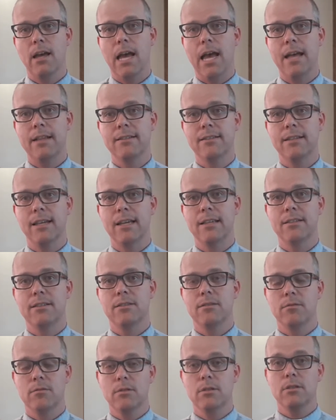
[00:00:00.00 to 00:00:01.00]
and says,
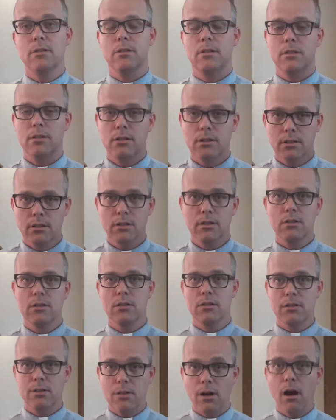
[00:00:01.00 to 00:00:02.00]

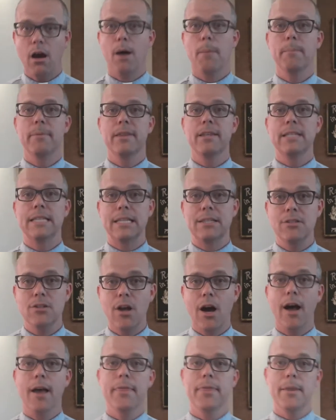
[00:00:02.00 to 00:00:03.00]
Stop, this is
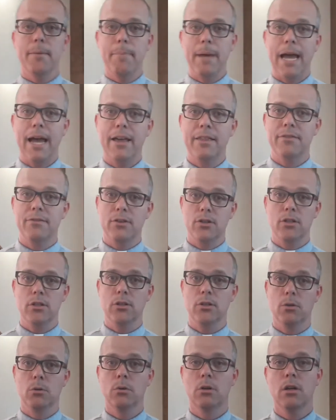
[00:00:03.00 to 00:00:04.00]
not the path for
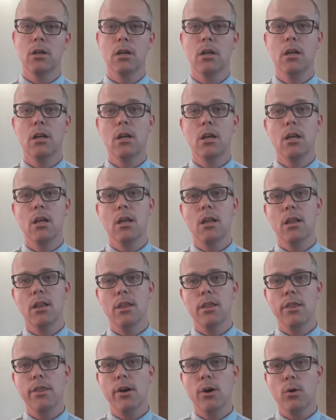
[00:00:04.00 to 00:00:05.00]
you,
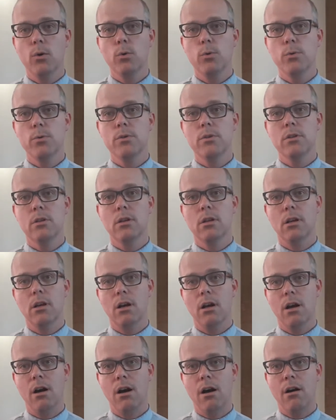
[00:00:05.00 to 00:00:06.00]
those
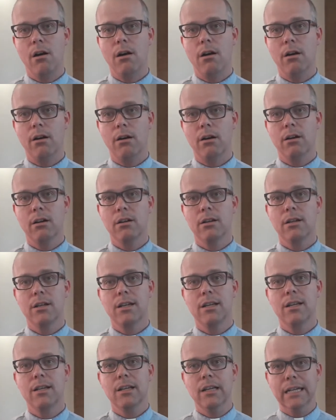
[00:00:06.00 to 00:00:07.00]
are
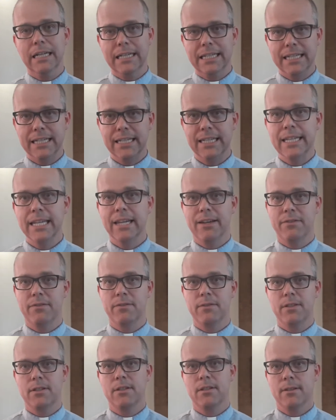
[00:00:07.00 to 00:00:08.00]

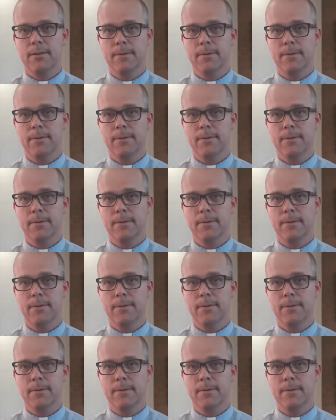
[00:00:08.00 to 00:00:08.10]
gifts.